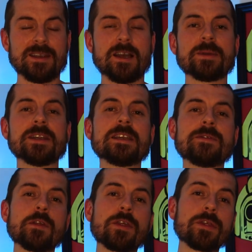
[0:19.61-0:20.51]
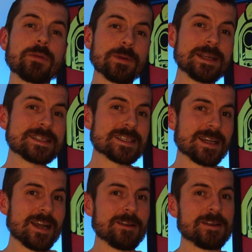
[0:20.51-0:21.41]
I'm going to give you 3
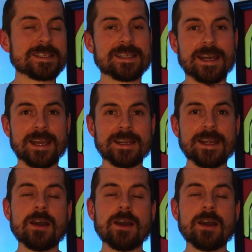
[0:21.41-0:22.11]
scenarios today